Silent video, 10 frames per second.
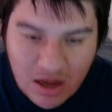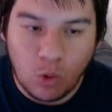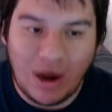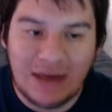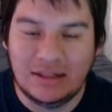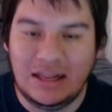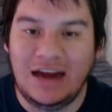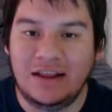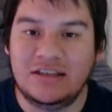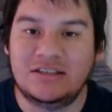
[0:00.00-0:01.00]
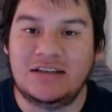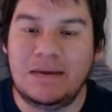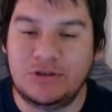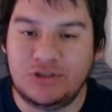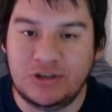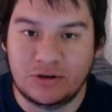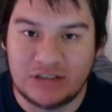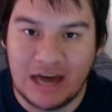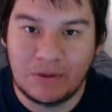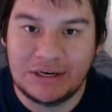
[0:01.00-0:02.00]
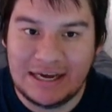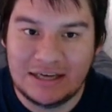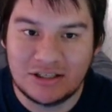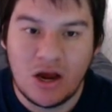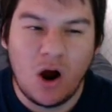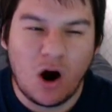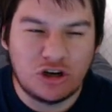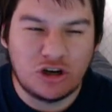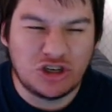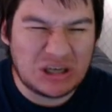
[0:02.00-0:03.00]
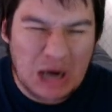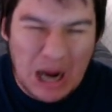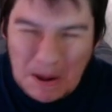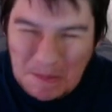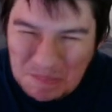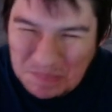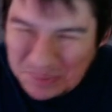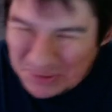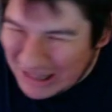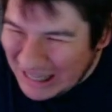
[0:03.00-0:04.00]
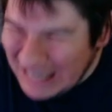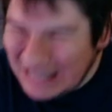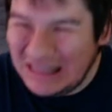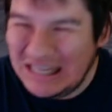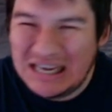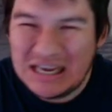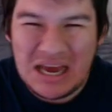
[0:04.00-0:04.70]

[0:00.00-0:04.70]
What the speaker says: why a lot of these damage dealers nowadays are just completely